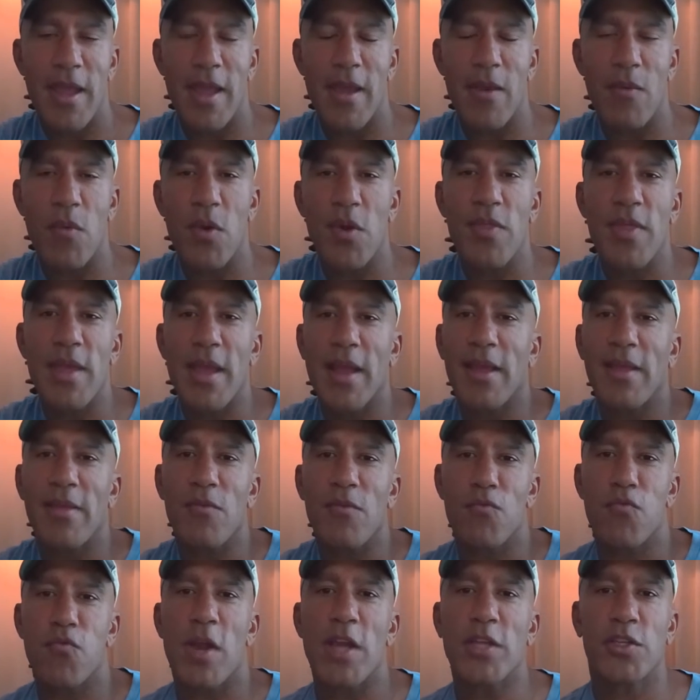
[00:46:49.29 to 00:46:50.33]
and we're that
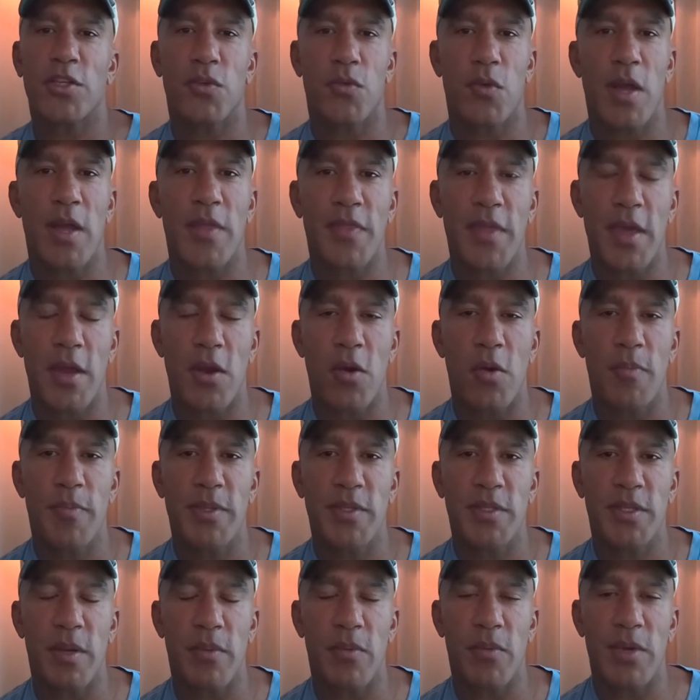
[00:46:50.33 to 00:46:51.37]
restaurant that
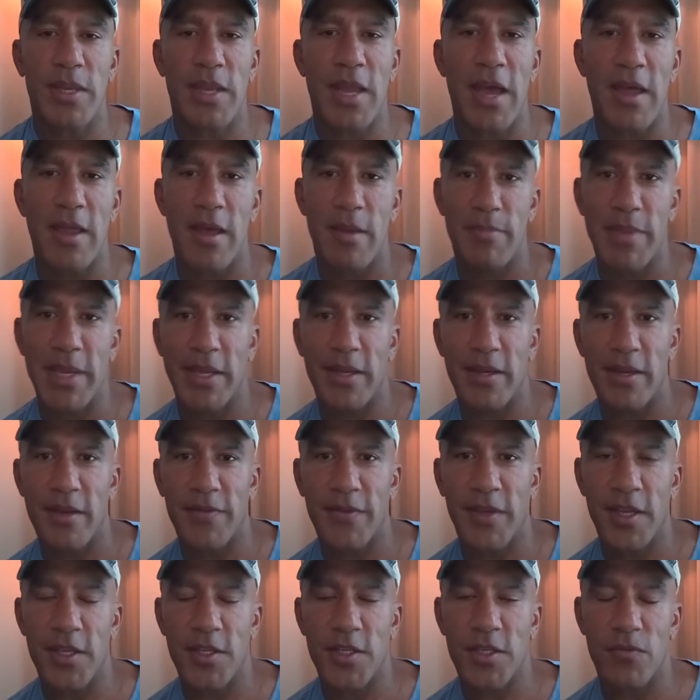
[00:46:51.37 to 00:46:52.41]
opens up with not a big
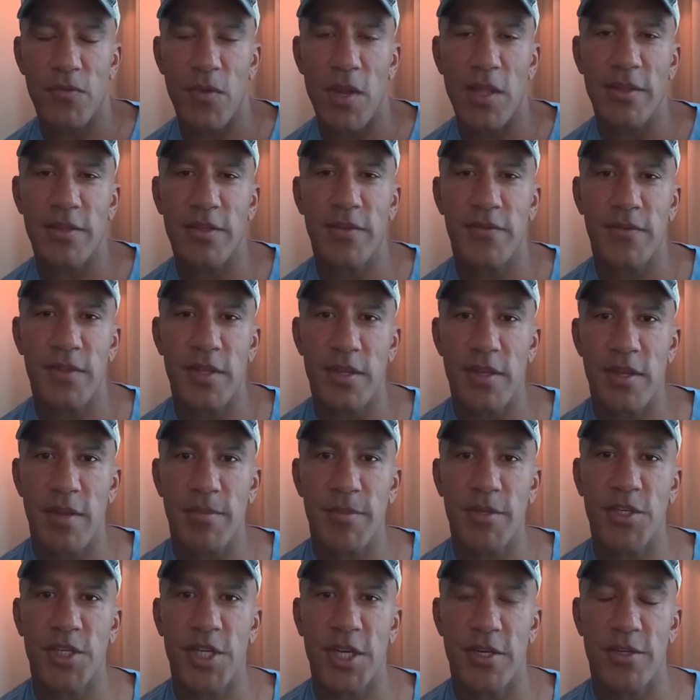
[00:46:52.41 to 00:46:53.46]
enough kitchen relative to the
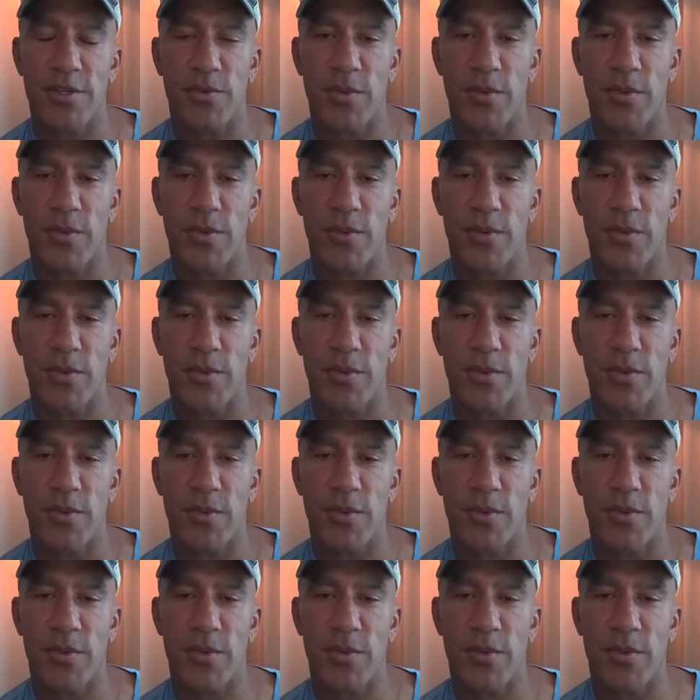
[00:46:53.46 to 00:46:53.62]
number of